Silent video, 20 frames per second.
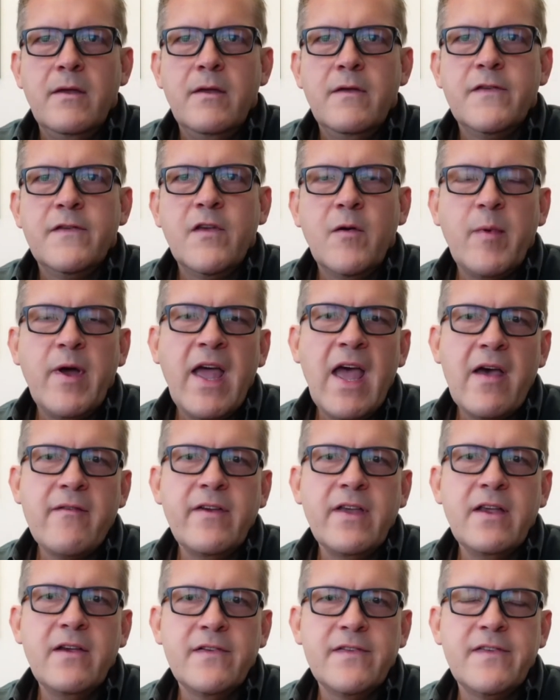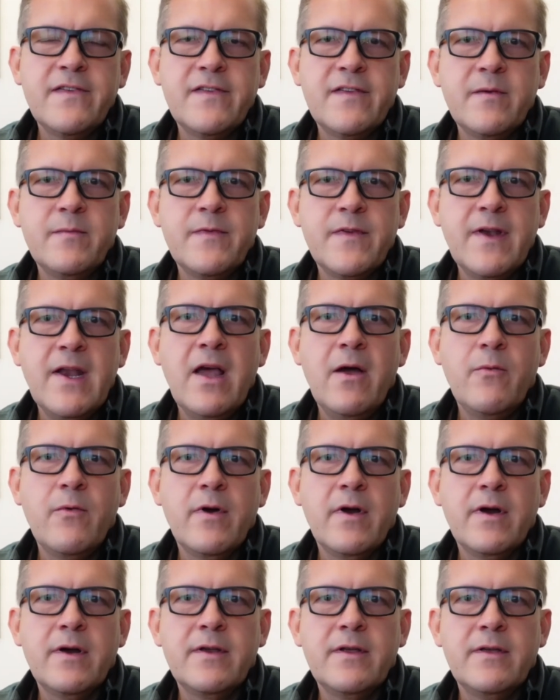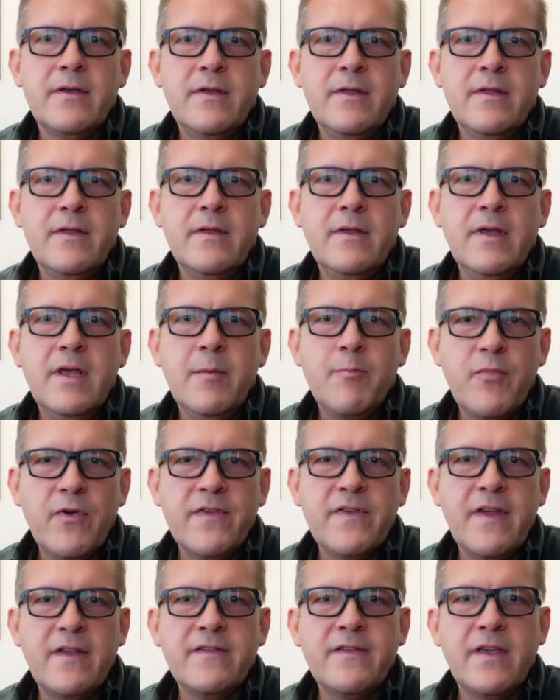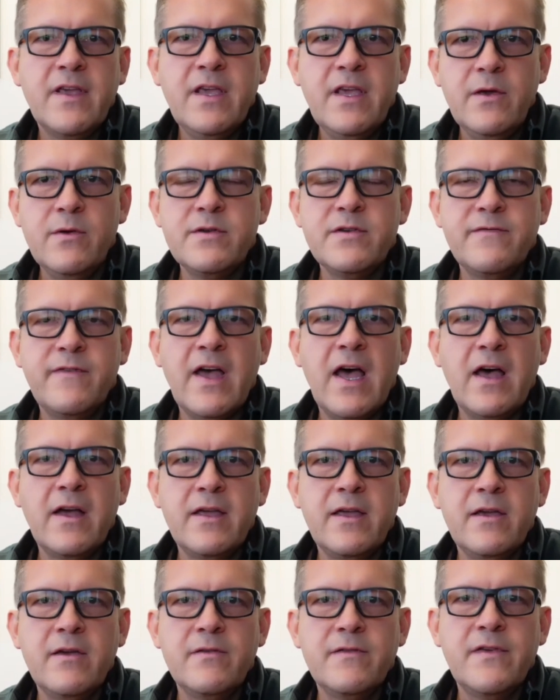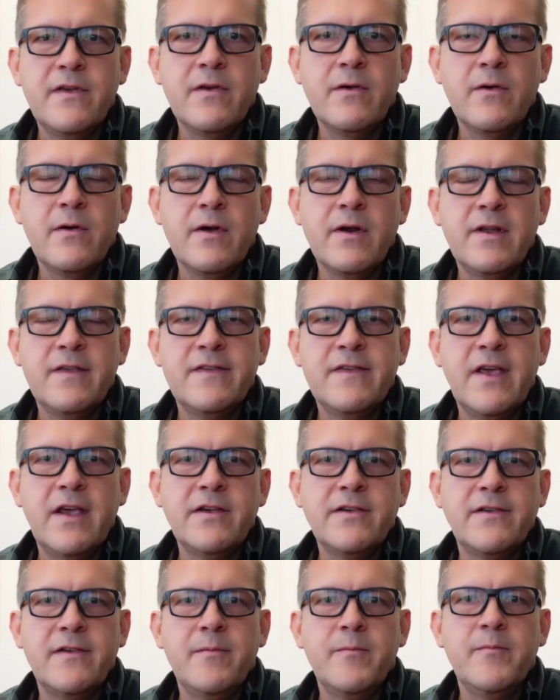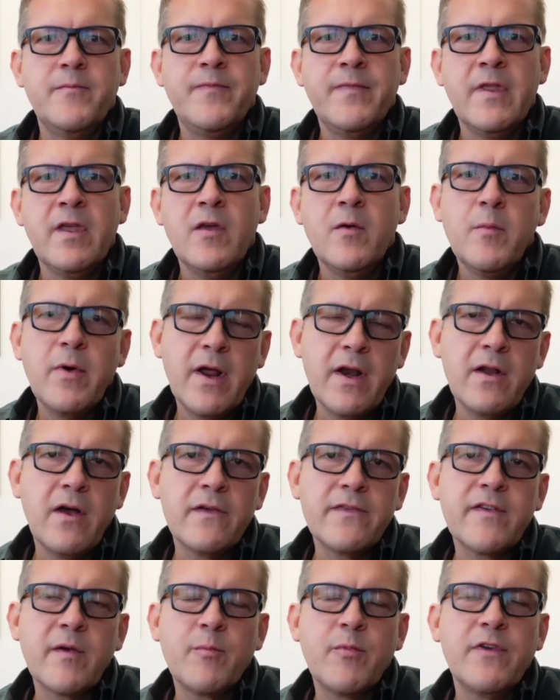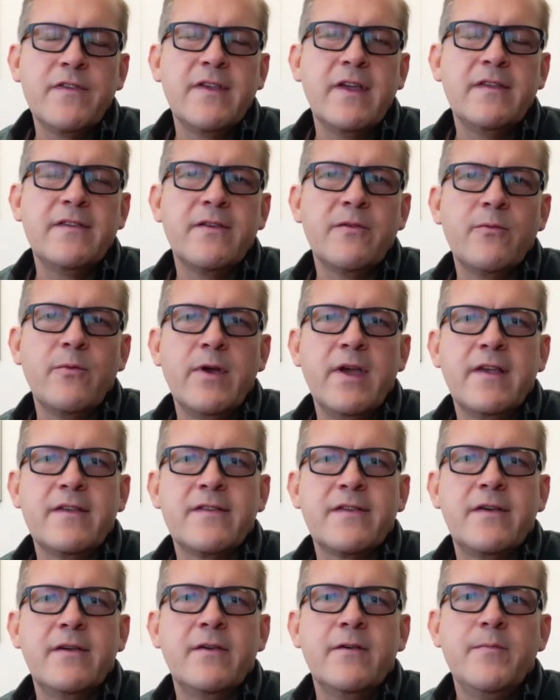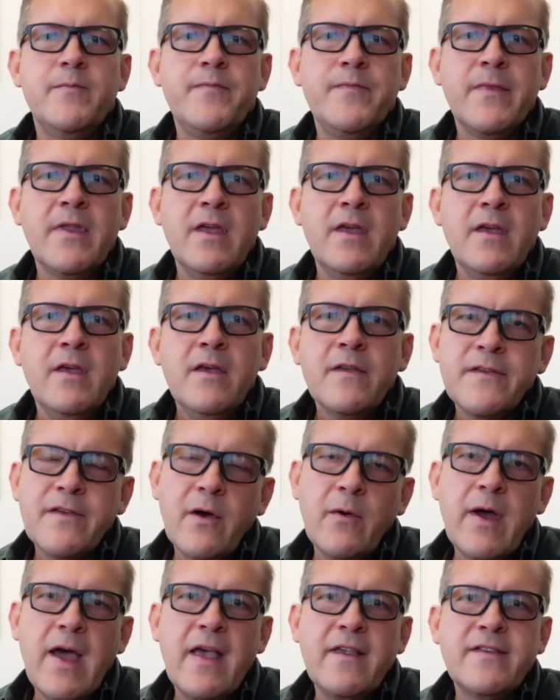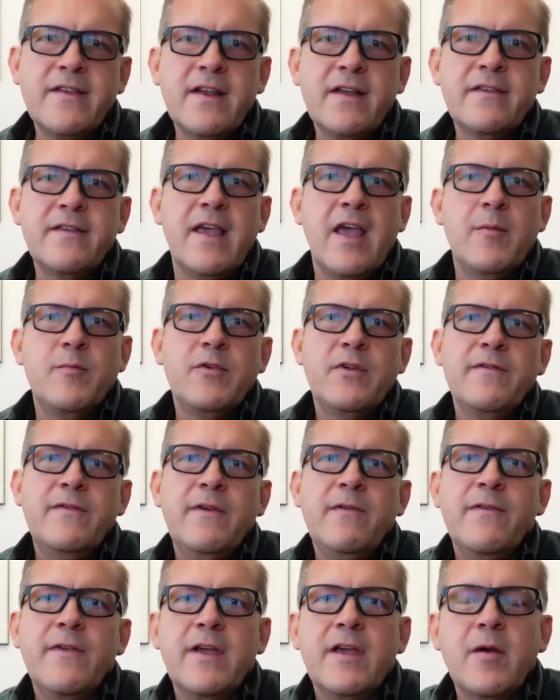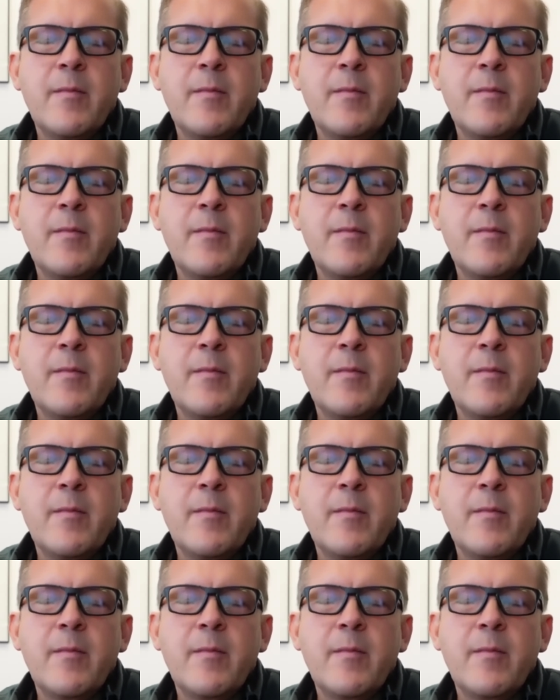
So by having your systems networked, it presents a huge value to your organization. but it also presents a risk. So as an example, if you think